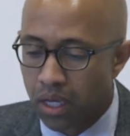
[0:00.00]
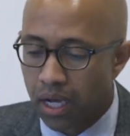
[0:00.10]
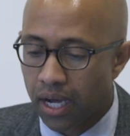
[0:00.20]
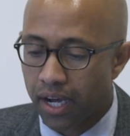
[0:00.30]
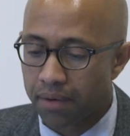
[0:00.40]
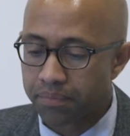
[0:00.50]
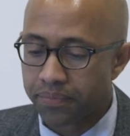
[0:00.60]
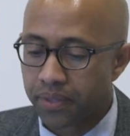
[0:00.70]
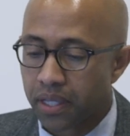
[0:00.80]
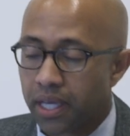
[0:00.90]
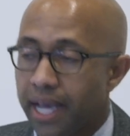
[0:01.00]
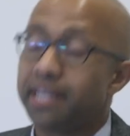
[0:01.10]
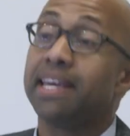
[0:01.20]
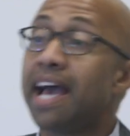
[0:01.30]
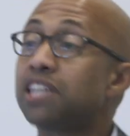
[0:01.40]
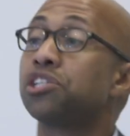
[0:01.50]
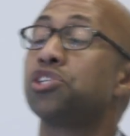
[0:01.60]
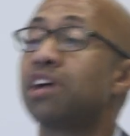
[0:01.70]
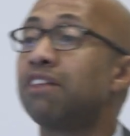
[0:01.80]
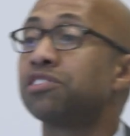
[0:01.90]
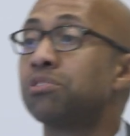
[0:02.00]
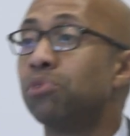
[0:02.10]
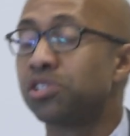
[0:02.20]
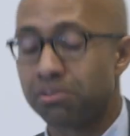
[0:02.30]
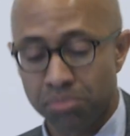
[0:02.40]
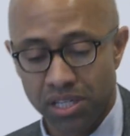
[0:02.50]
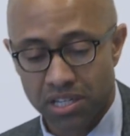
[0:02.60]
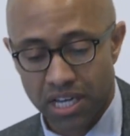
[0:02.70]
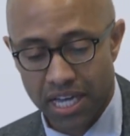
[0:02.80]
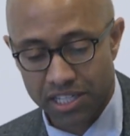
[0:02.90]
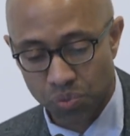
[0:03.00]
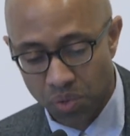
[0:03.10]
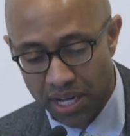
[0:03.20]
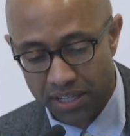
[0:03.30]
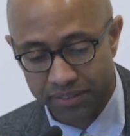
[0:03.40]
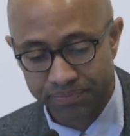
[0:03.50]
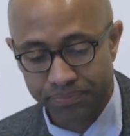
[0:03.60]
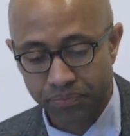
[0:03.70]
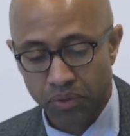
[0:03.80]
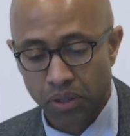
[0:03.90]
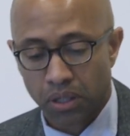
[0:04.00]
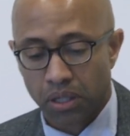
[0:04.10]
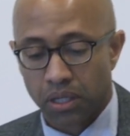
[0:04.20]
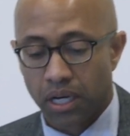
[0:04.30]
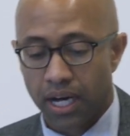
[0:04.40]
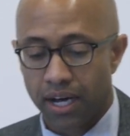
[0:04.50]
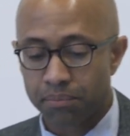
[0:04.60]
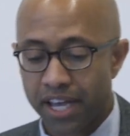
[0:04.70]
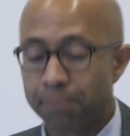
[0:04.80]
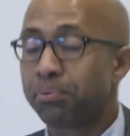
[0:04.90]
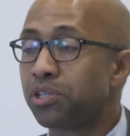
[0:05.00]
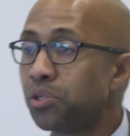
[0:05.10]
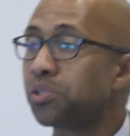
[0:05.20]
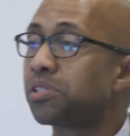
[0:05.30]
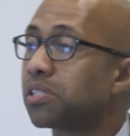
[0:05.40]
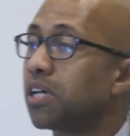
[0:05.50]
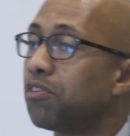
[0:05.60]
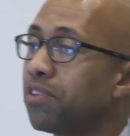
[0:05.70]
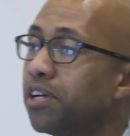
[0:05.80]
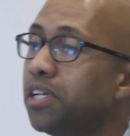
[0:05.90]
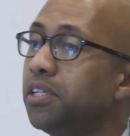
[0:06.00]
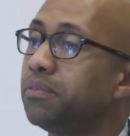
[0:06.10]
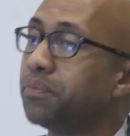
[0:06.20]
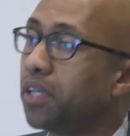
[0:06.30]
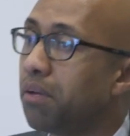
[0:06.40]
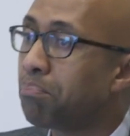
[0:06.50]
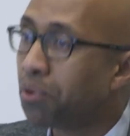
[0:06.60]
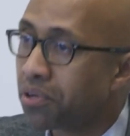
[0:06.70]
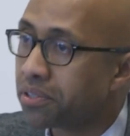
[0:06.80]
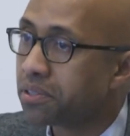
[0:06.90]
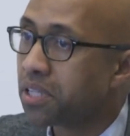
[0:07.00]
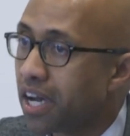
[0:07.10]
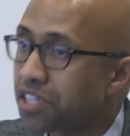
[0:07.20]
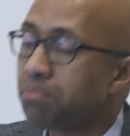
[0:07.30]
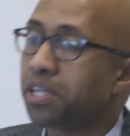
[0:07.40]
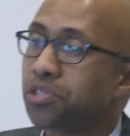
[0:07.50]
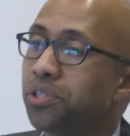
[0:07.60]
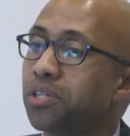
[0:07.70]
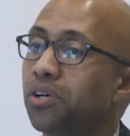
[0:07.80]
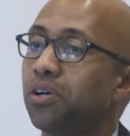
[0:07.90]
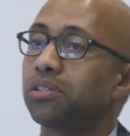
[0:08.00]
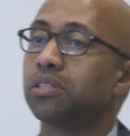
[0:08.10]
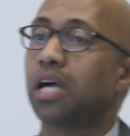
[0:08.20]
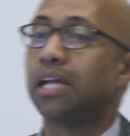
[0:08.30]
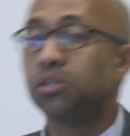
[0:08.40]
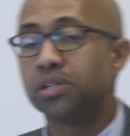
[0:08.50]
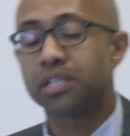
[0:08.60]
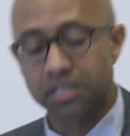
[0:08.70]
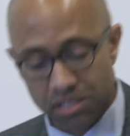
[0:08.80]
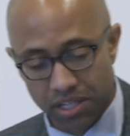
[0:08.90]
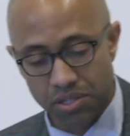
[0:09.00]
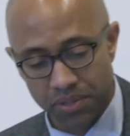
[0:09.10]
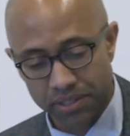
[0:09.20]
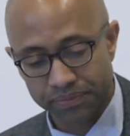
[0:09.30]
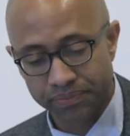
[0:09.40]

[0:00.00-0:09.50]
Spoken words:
And he actually traveled to Mozambique as well and produced a very important documentary called A Luta Continua,